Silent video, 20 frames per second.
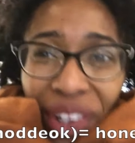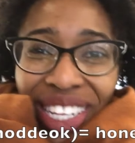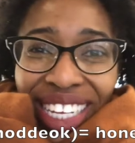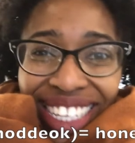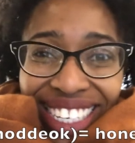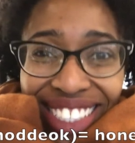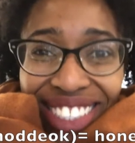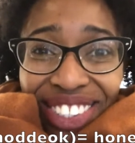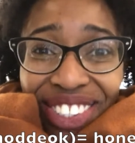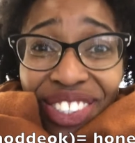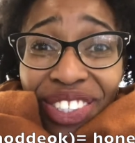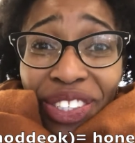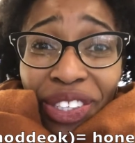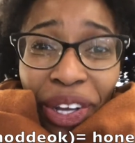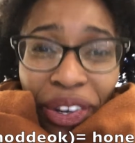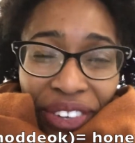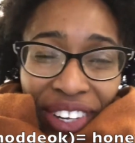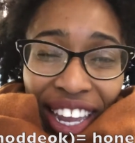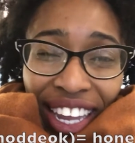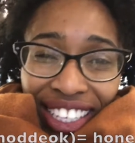is to
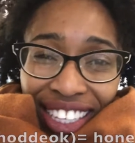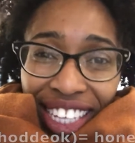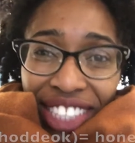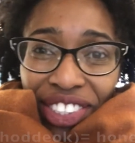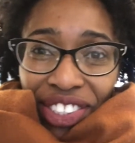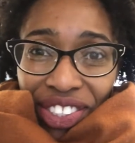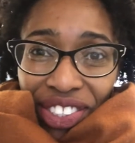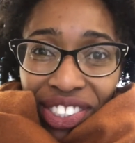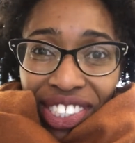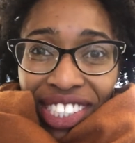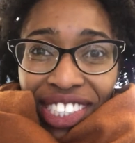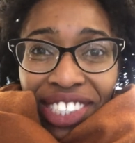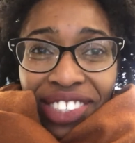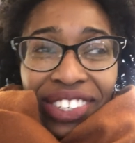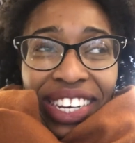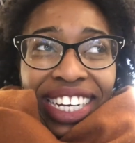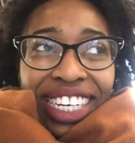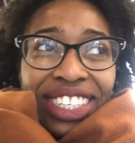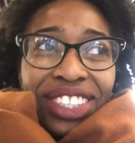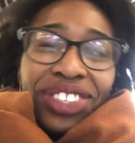locate that street so
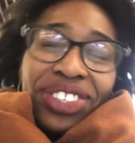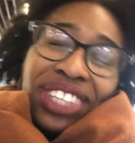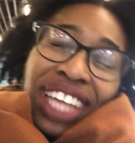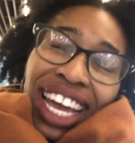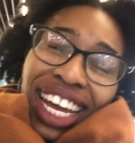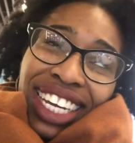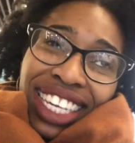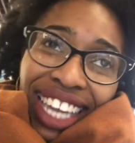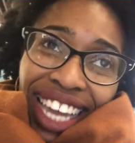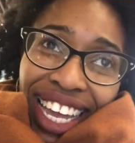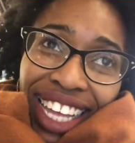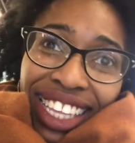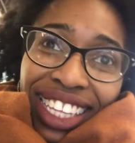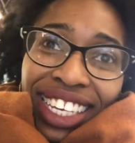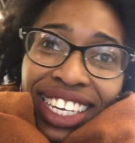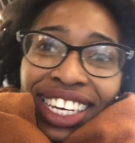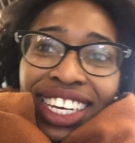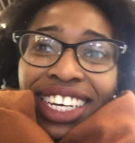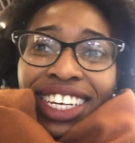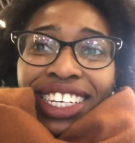I can do that again,
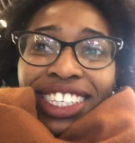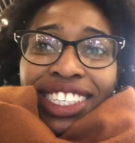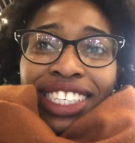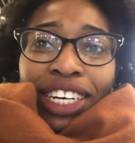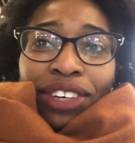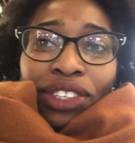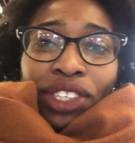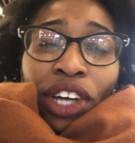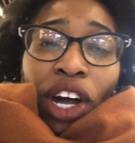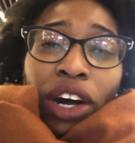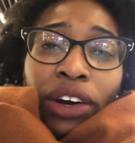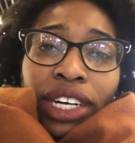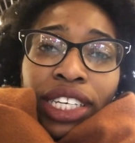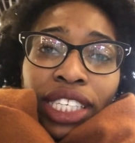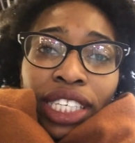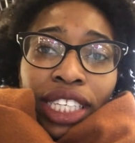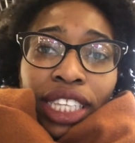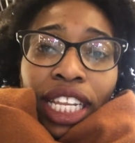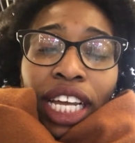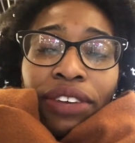because that was always
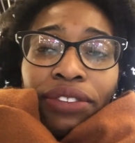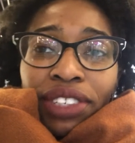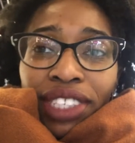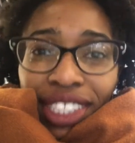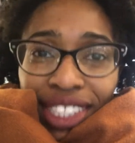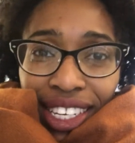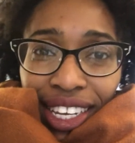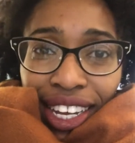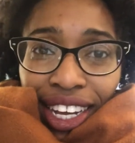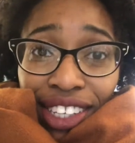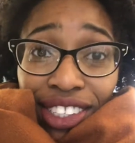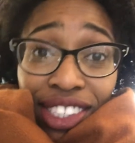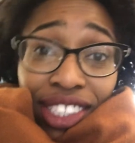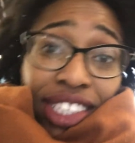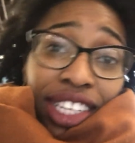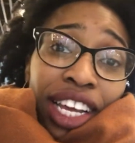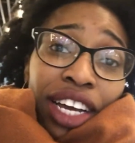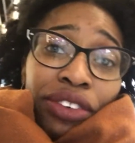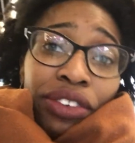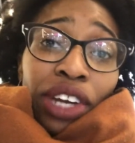a lovely thing. I used to
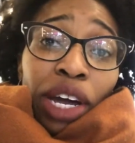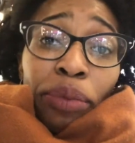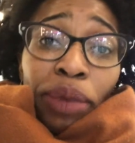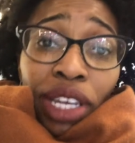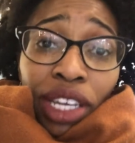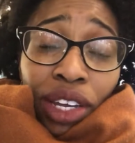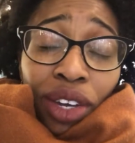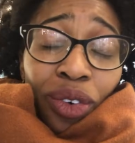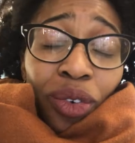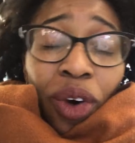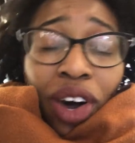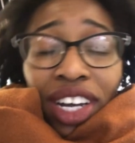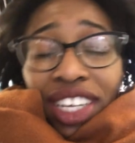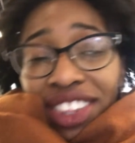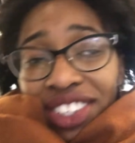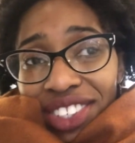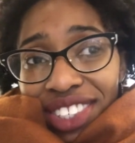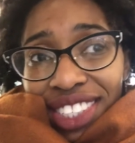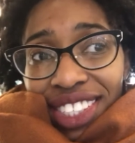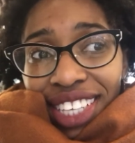love walking
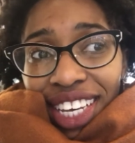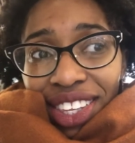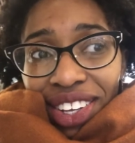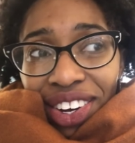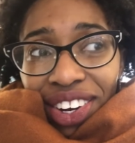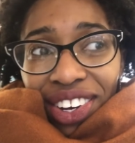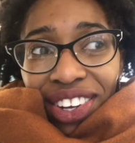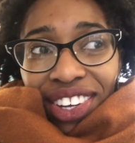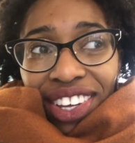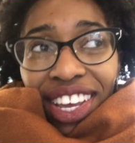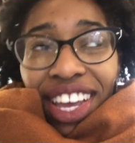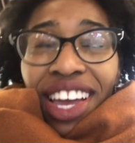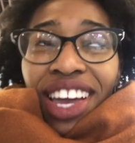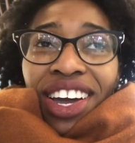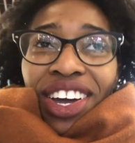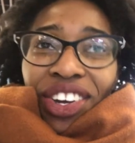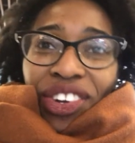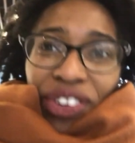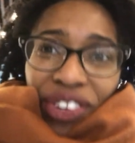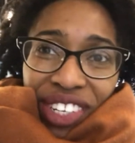through Insadong,
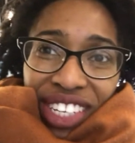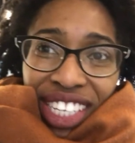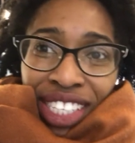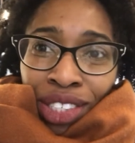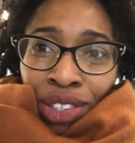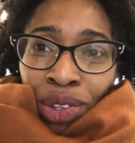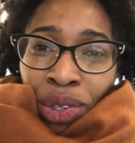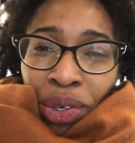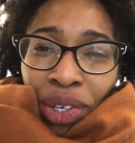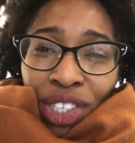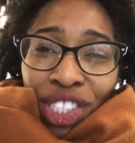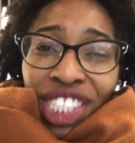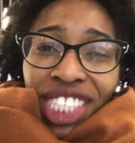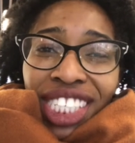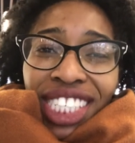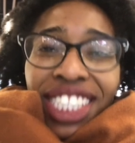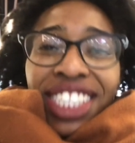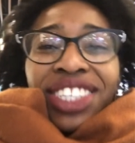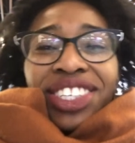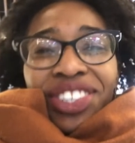going to get some
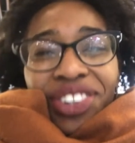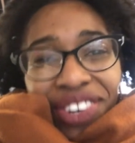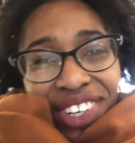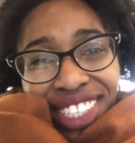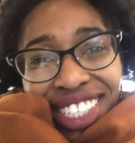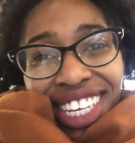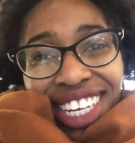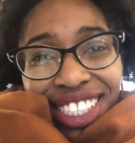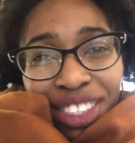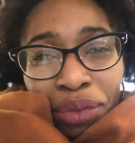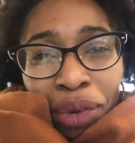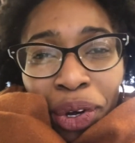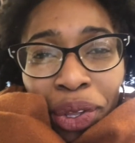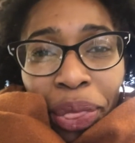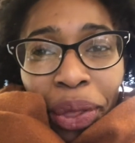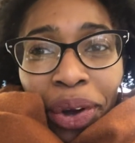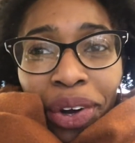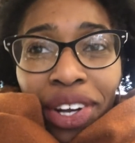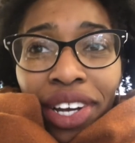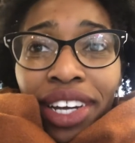tteokbokki, going to get some
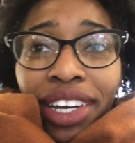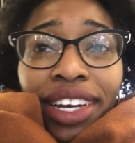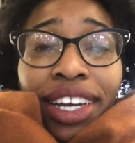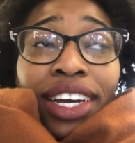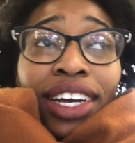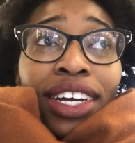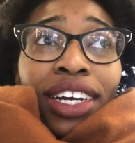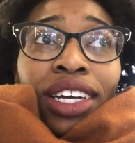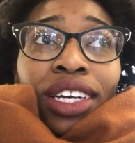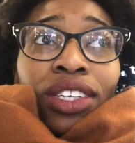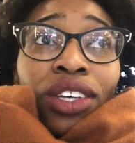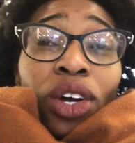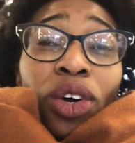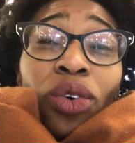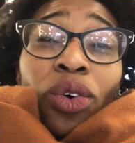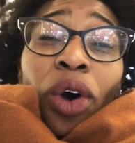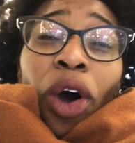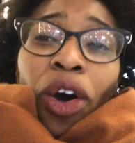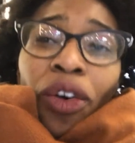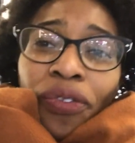hotdog.
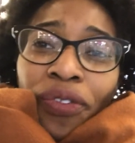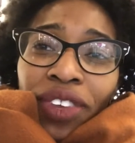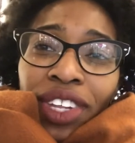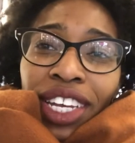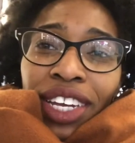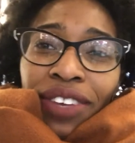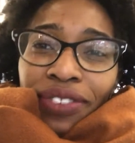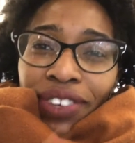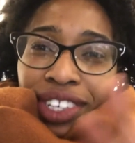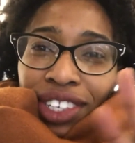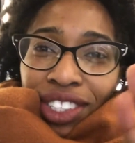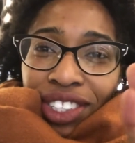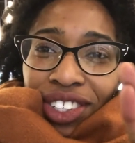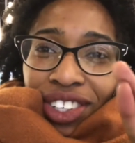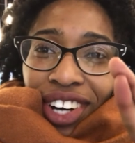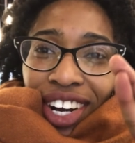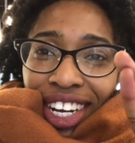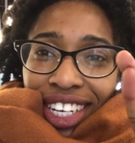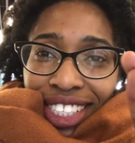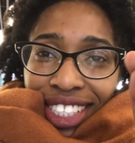So hopefully, fingers
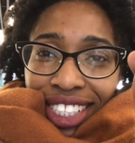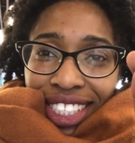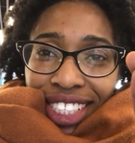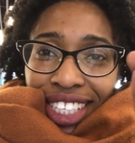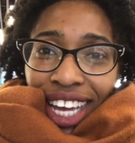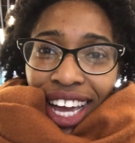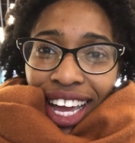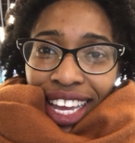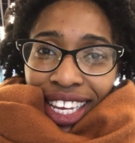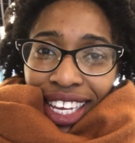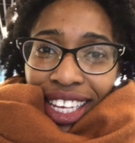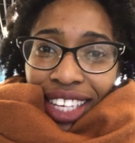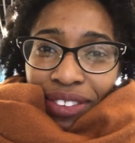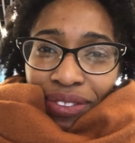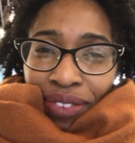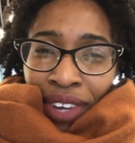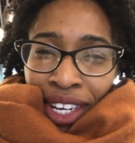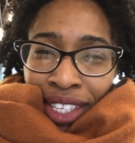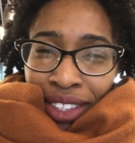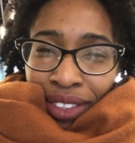crossed, I can
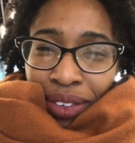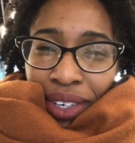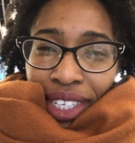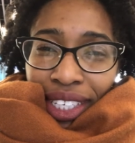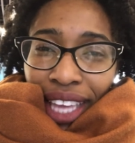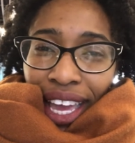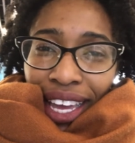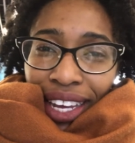find where that